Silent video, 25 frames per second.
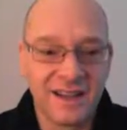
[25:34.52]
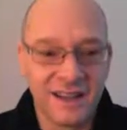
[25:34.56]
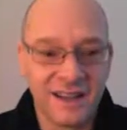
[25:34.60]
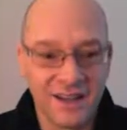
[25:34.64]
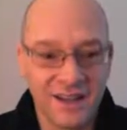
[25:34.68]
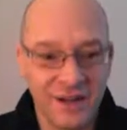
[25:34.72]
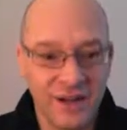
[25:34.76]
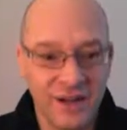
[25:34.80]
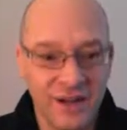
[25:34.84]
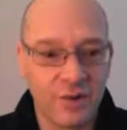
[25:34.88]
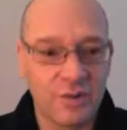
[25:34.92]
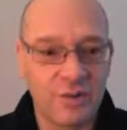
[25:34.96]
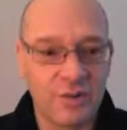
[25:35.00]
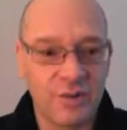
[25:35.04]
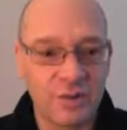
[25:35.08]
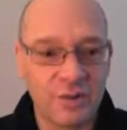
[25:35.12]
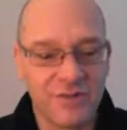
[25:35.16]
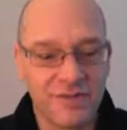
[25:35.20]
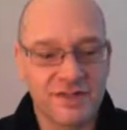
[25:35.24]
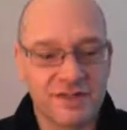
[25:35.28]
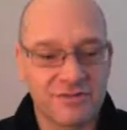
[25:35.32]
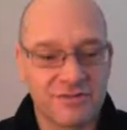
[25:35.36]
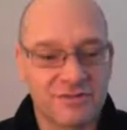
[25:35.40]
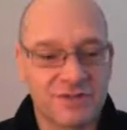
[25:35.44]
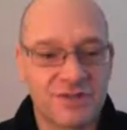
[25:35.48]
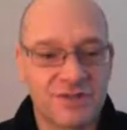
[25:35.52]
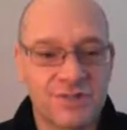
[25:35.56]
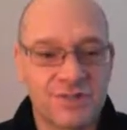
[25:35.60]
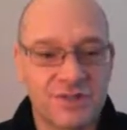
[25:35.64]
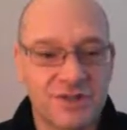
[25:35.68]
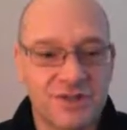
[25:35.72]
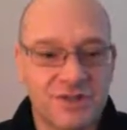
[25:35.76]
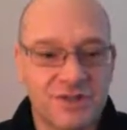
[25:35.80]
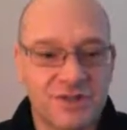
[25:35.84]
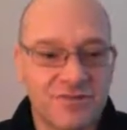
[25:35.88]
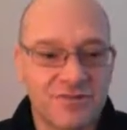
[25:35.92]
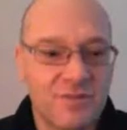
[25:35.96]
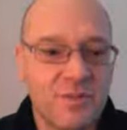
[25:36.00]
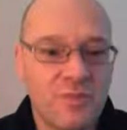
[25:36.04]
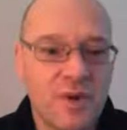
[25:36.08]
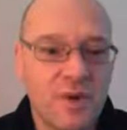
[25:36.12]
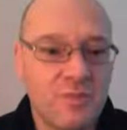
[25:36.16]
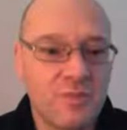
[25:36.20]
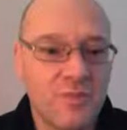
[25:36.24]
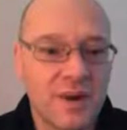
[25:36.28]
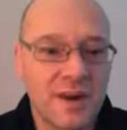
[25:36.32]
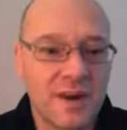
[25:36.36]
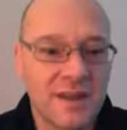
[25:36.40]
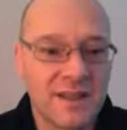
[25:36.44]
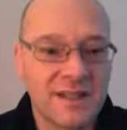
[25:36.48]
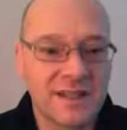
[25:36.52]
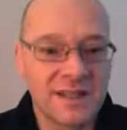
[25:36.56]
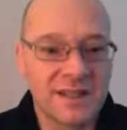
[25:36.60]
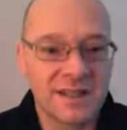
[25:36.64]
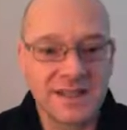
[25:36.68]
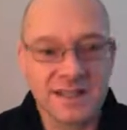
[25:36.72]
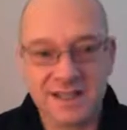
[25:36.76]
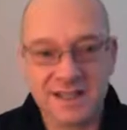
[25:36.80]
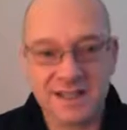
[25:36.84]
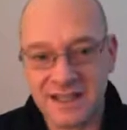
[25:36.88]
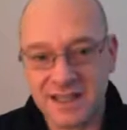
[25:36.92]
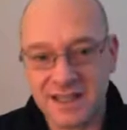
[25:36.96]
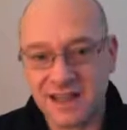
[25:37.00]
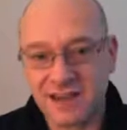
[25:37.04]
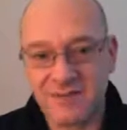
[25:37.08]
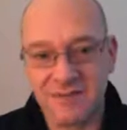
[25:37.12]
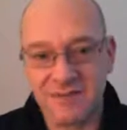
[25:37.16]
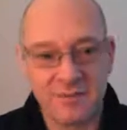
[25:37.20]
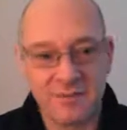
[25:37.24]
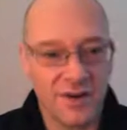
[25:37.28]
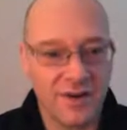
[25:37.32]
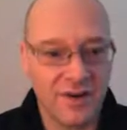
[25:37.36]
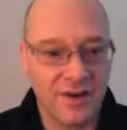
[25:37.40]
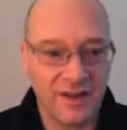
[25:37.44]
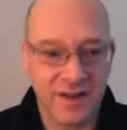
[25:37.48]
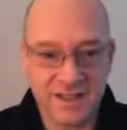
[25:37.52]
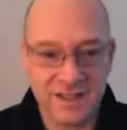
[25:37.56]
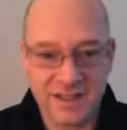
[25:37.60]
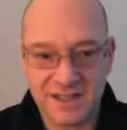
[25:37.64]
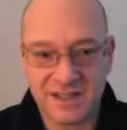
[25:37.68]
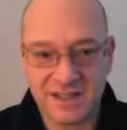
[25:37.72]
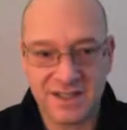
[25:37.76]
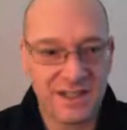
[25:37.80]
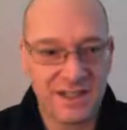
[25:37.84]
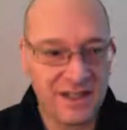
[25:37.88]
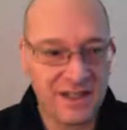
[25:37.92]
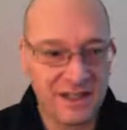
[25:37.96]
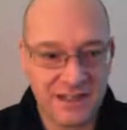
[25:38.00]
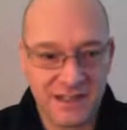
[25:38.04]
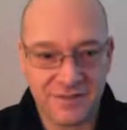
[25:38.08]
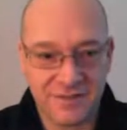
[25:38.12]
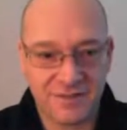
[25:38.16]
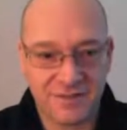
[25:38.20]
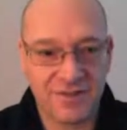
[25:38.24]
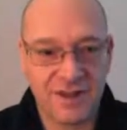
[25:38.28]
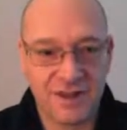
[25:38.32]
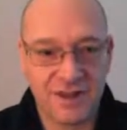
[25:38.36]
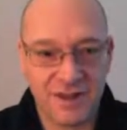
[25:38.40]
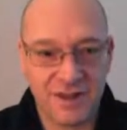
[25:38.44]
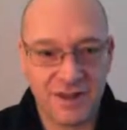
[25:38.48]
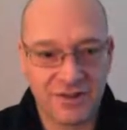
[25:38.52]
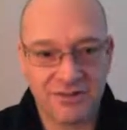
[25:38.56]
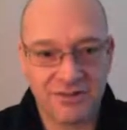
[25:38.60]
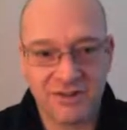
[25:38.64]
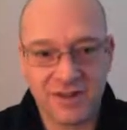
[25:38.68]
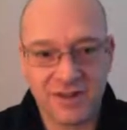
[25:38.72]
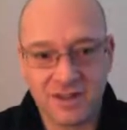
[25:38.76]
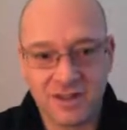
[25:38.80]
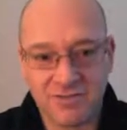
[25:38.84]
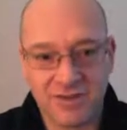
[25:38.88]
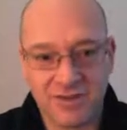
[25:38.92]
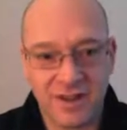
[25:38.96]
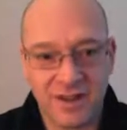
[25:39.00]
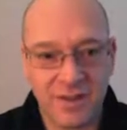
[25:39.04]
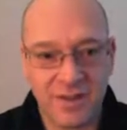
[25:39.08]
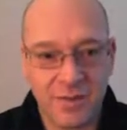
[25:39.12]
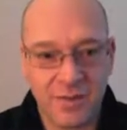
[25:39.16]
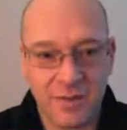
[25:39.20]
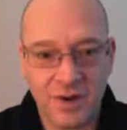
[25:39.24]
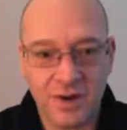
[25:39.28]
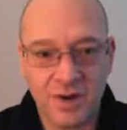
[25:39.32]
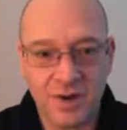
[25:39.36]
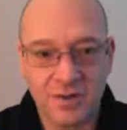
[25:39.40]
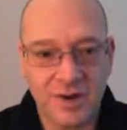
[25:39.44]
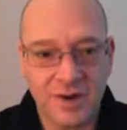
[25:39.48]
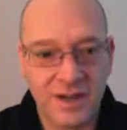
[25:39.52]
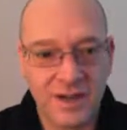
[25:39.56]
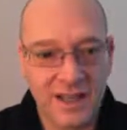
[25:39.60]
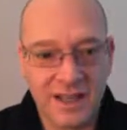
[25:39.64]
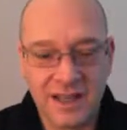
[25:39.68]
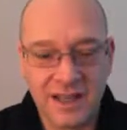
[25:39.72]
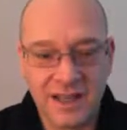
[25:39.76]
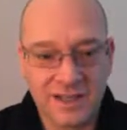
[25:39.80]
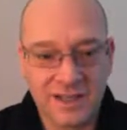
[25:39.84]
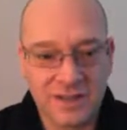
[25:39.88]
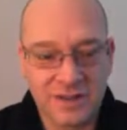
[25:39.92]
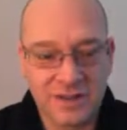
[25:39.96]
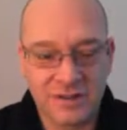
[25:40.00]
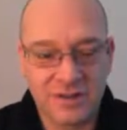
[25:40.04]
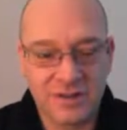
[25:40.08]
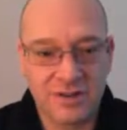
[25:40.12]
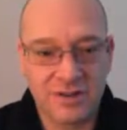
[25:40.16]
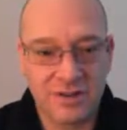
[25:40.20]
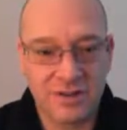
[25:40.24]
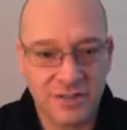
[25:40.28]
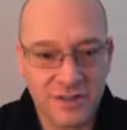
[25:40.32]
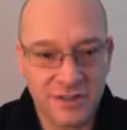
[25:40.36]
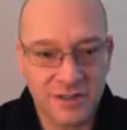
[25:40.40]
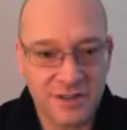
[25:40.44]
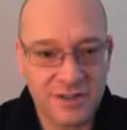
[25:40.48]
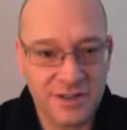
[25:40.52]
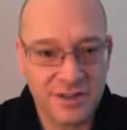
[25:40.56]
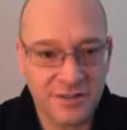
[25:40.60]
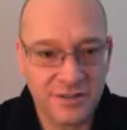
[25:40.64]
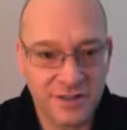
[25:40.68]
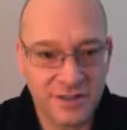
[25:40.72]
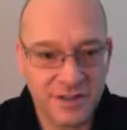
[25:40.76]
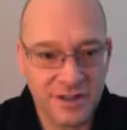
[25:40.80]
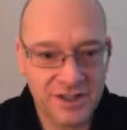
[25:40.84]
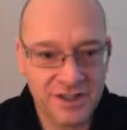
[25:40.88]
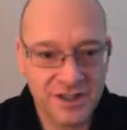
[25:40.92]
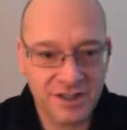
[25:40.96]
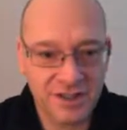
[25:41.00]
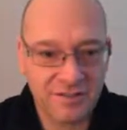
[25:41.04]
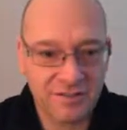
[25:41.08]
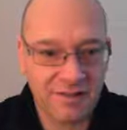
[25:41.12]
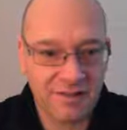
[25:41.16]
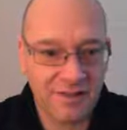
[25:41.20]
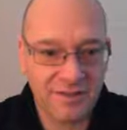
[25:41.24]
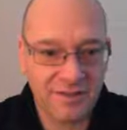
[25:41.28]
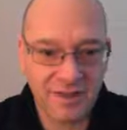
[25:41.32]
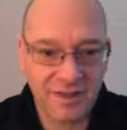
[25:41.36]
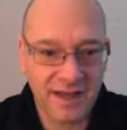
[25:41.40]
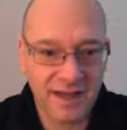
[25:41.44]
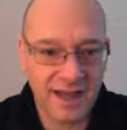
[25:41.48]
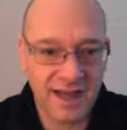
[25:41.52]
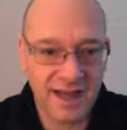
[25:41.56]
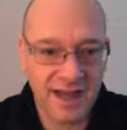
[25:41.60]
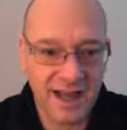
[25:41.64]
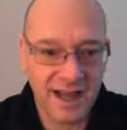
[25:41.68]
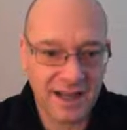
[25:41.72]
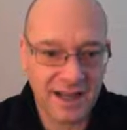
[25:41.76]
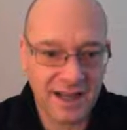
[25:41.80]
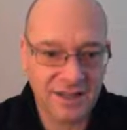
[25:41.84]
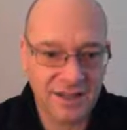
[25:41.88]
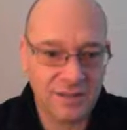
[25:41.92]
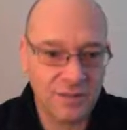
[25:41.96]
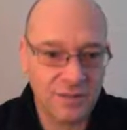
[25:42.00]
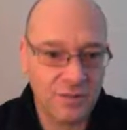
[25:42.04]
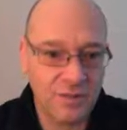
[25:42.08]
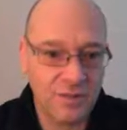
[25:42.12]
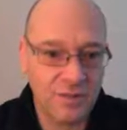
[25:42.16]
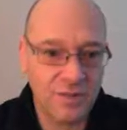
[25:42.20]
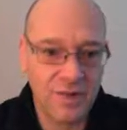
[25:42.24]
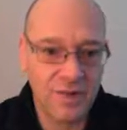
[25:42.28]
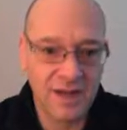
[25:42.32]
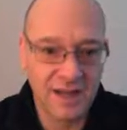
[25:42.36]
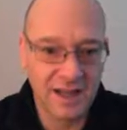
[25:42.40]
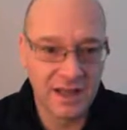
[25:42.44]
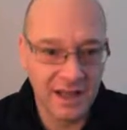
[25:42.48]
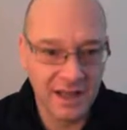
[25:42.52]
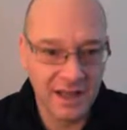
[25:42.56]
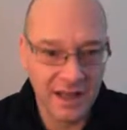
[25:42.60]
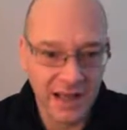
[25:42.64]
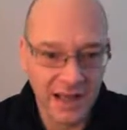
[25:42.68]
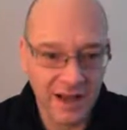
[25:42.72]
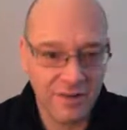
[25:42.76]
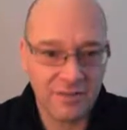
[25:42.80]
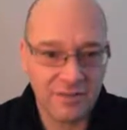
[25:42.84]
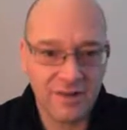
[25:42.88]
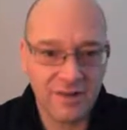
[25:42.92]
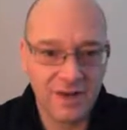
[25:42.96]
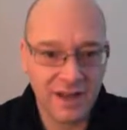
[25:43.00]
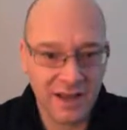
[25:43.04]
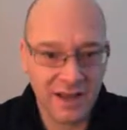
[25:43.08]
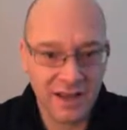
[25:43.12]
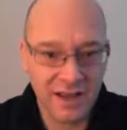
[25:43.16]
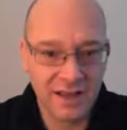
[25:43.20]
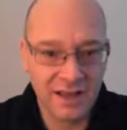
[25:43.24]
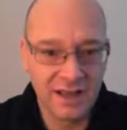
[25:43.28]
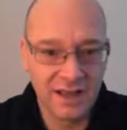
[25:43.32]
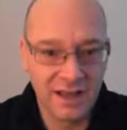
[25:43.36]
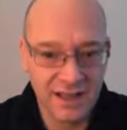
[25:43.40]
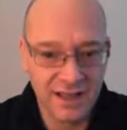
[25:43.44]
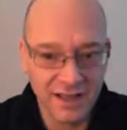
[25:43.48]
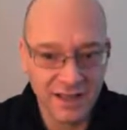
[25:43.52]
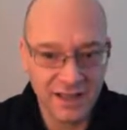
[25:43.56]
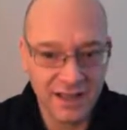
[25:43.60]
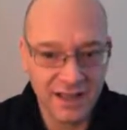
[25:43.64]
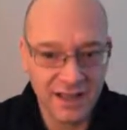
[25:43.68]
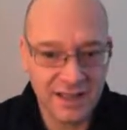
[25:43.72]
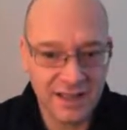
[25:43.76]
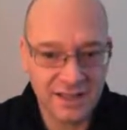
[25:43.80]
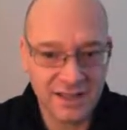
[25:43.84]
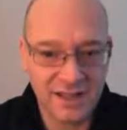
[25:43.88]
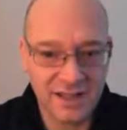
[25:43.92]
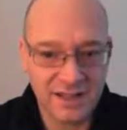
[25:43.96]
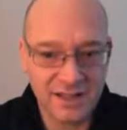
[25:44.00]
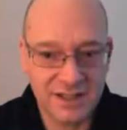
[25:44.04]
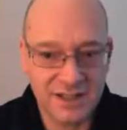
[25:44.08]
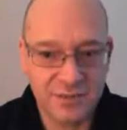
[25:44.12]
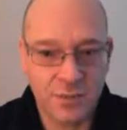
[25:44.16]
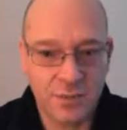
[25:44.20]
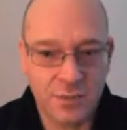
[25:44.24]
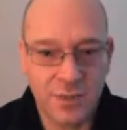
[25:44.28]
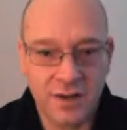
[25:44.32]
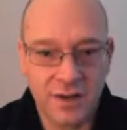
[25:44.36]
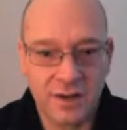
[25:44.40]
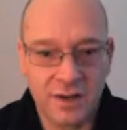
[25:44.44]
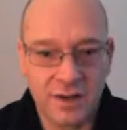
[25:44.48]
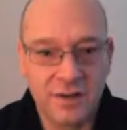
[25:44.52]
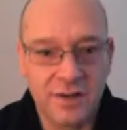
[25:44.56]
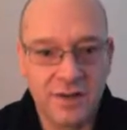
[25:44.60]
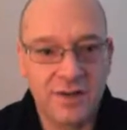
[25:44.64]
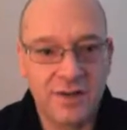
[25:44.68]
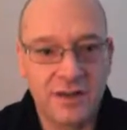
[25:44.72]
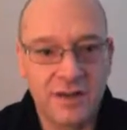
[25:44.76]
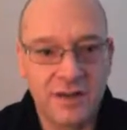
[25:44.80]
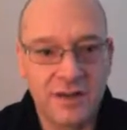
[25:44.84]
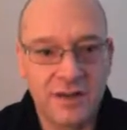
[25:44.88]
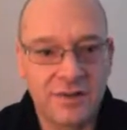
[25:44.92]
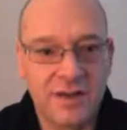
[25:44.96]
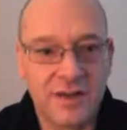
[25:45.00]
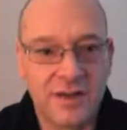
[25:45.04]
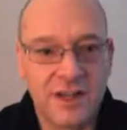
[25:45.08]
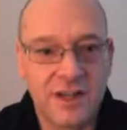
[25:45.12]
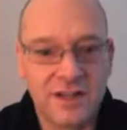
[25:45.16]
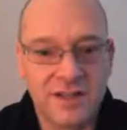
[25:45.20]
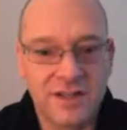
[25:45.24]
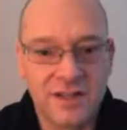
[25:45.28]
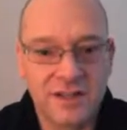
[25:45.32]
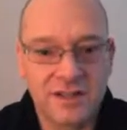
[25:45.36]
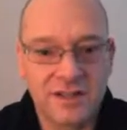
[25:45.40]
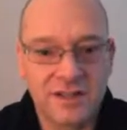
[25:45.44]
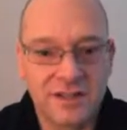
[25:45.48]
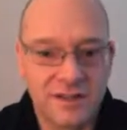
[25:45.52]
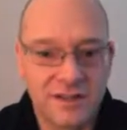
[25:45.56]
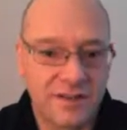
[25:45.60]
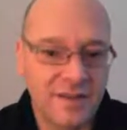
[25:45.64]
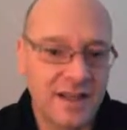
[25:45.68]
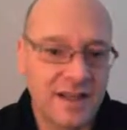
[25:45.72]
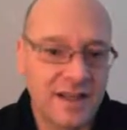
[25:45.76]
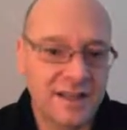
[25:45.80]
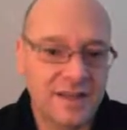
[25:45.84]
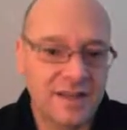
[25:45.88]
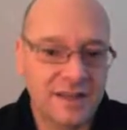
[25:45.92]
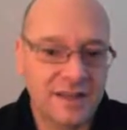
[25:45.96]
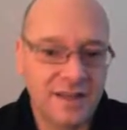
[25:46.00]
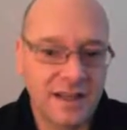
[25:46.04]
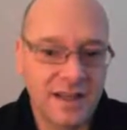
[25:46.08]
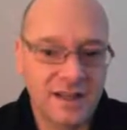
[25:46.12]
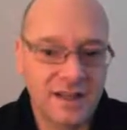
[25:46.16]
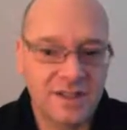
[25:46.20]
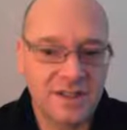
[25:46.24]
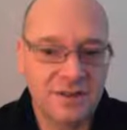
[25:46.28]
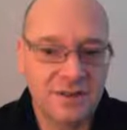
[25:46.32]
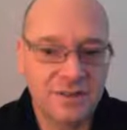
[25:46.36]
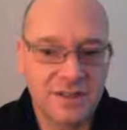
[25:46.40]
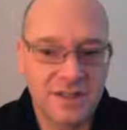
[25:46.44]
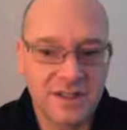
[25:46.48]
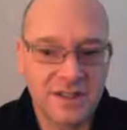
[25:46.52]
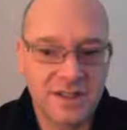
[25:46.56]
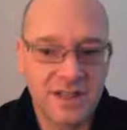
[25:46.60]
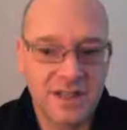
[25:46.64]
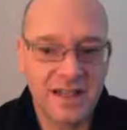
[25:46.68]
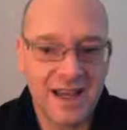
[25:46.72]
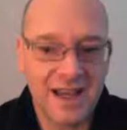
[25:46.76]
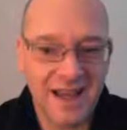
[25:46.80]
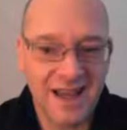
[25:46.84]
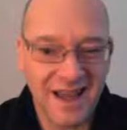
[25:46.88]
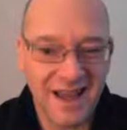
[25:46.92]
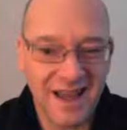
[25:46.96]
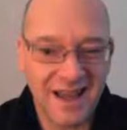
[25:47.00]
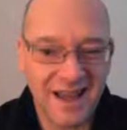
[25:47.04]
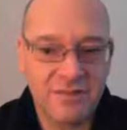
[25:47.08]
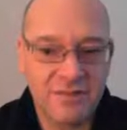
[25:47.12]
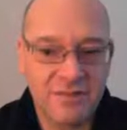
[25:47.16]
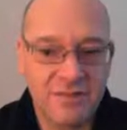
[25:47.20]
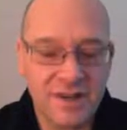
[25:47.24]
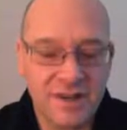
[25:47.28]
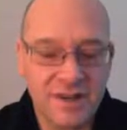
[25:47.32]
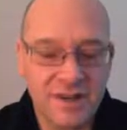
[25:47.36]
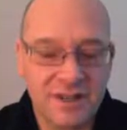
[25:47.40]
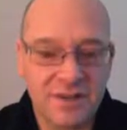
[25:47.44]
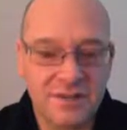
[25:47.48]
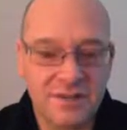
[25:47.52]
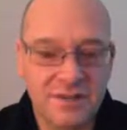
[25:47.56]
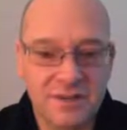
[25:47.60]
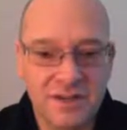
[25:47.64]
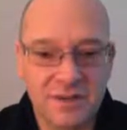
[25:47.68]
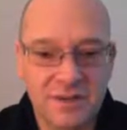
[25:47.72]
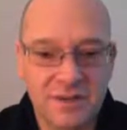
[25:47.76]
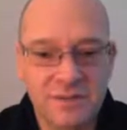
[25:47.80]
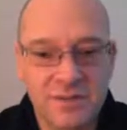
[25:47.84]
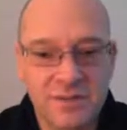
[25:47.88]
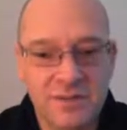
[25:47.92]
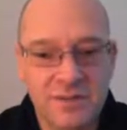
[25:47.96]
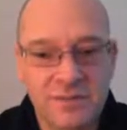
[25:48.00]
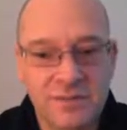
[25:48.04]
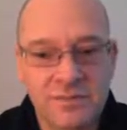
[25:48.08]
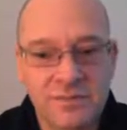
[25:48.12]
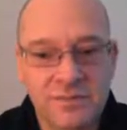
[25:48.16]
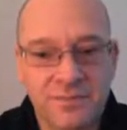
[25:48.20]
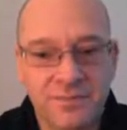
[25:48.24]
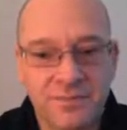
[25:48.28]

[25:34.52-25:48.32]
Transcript: all of its resources are in one place. It doesn't have mines in different countries around the world. It's not diversified geographically at all. Everything is in this one location. So that's obviously a risk of some sort.